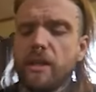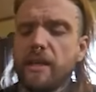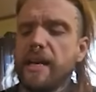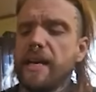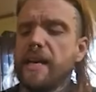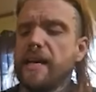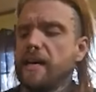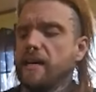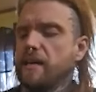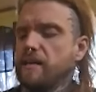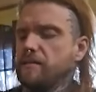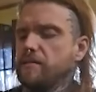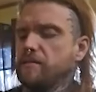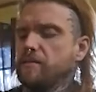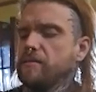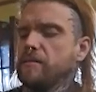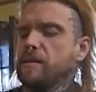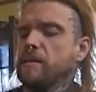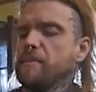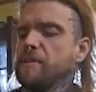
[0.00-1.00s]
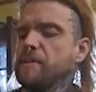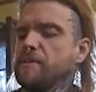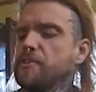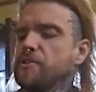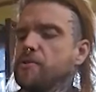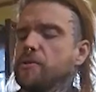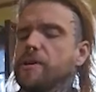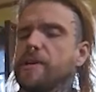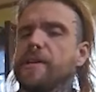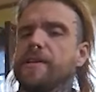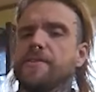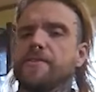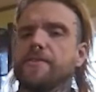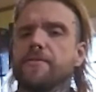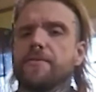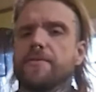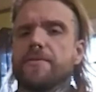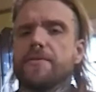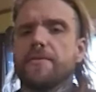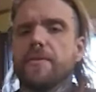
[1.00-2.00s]
Yeah, I mean, the short
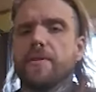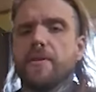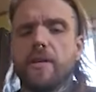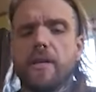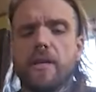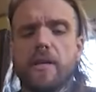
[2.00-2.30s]
answer is